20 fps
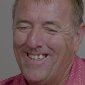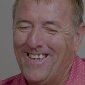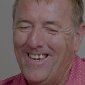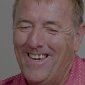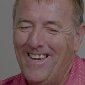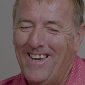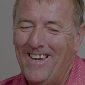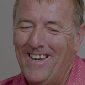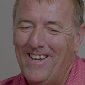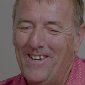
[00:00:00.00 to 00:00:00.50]

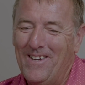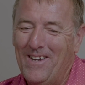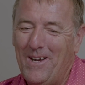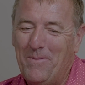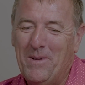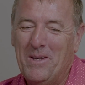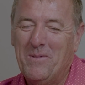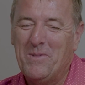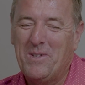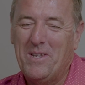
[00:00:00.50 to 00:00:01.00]
Yeah, I
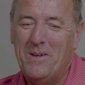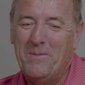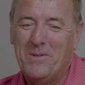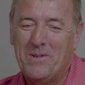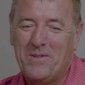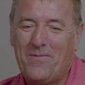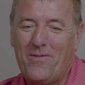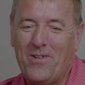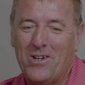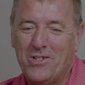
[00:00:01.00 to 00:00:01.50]
mean it was
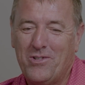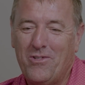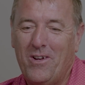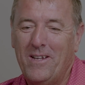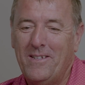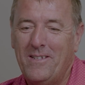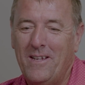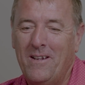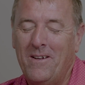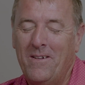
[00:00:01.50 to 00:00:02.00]

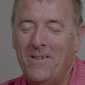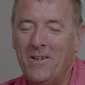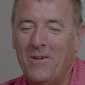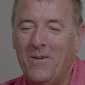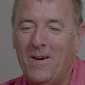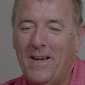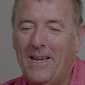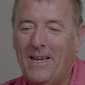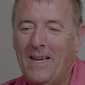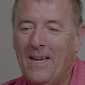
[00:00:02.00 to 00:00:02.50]
frustrating. I only got
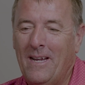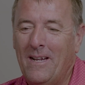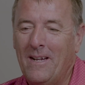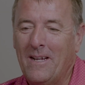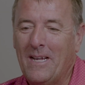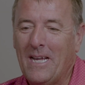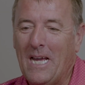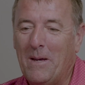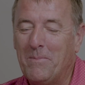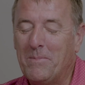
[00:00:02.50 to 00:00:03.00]
8 England
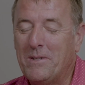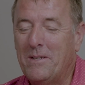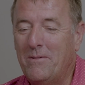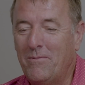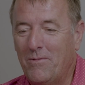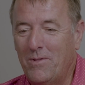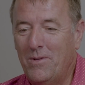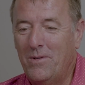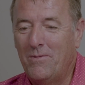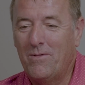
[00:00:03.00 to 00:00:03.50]
caps.
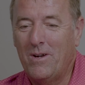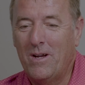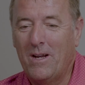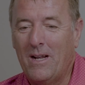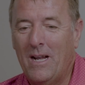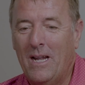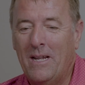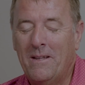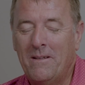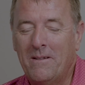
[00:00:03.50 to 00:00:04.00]
You're right.
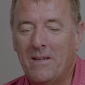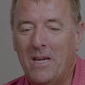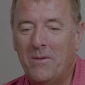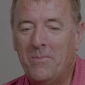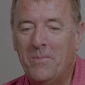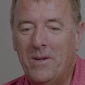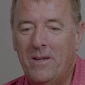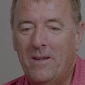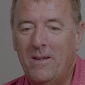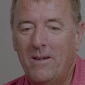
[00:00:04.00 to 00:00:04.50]
Glenn gave
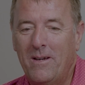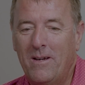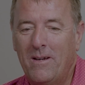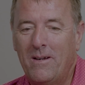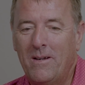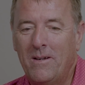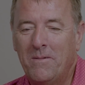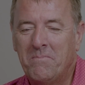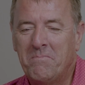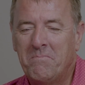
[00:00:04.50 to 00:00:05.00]
me
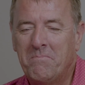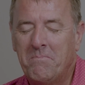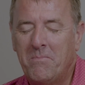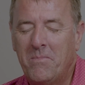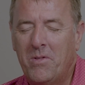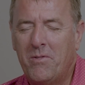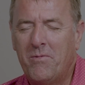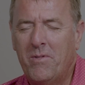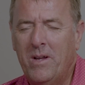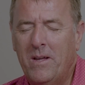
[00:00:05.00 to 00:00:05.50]

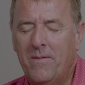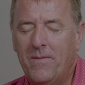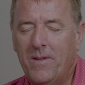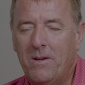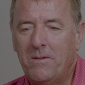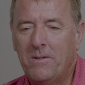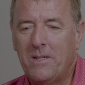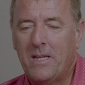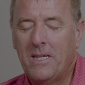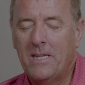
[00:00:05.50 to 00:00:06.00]
3 of
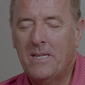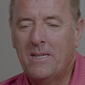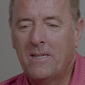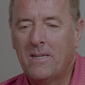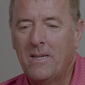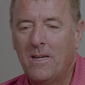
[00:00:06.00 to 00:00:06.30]
those, I think.